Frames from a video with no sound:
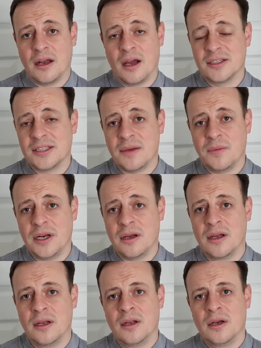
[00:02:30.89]
Like I say, when
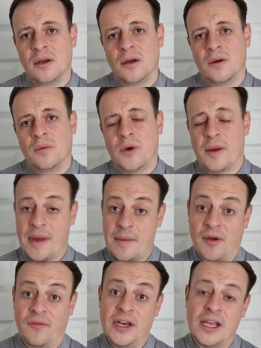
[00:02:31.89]
I made
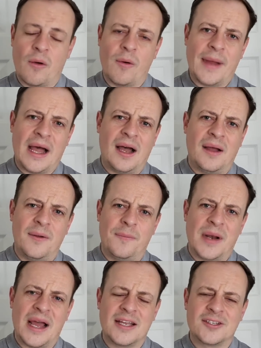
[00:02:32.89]
my video about
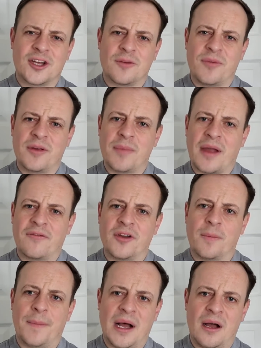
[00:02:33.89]
players I'd bring back from
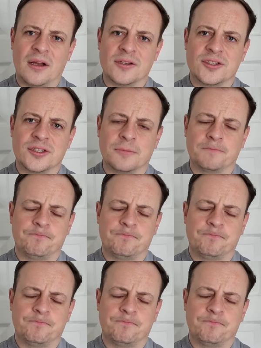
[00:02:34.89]
the past,